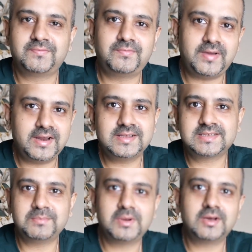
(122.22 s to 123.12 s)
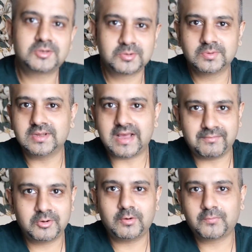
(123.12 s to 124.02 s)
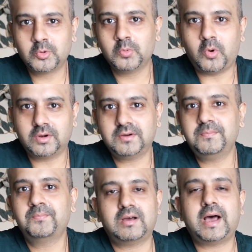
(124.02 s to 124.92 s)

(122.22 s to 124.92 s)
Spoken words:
very similar to the Davidoff Coolwater.